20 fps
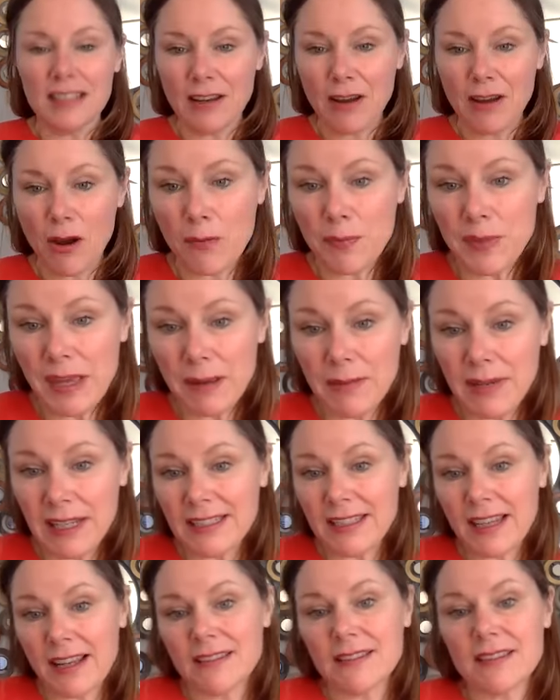I hope that
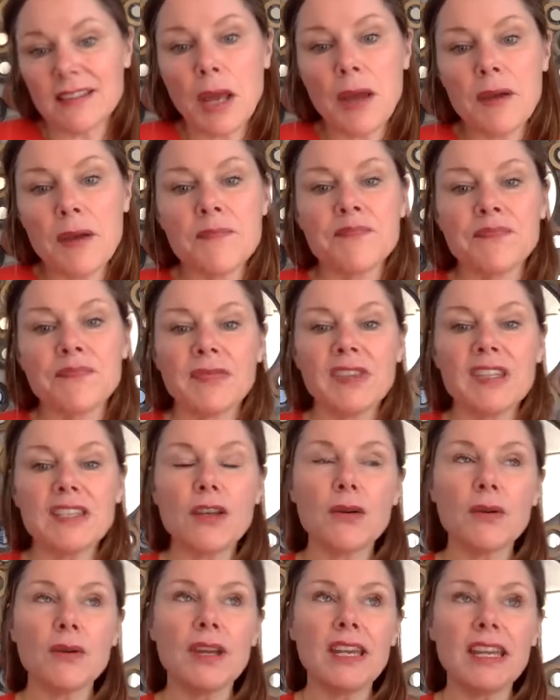makes sense.
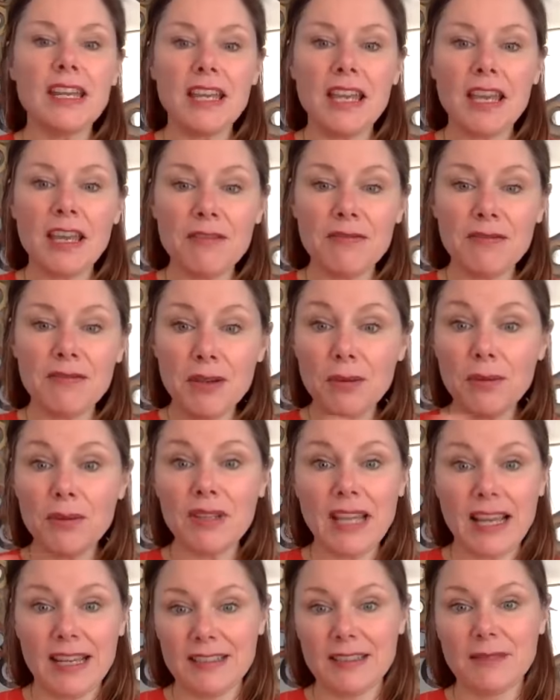So if you
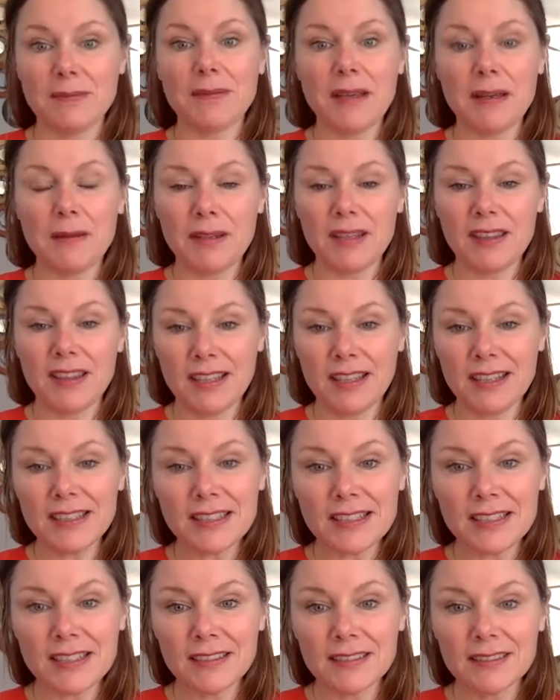would like to play with
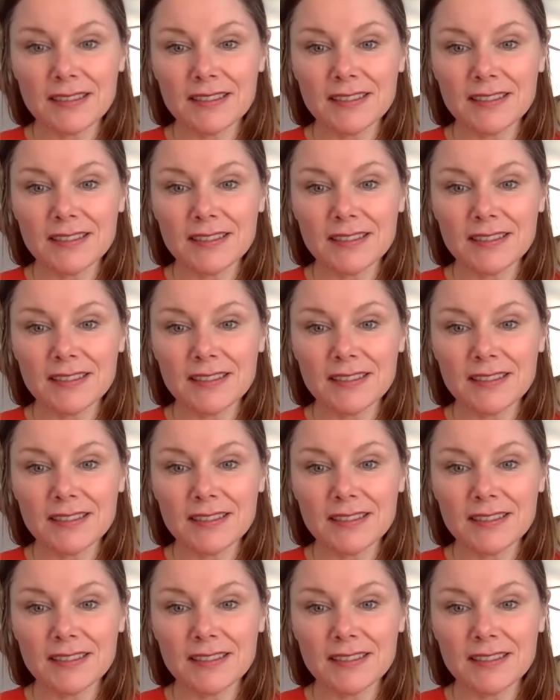this,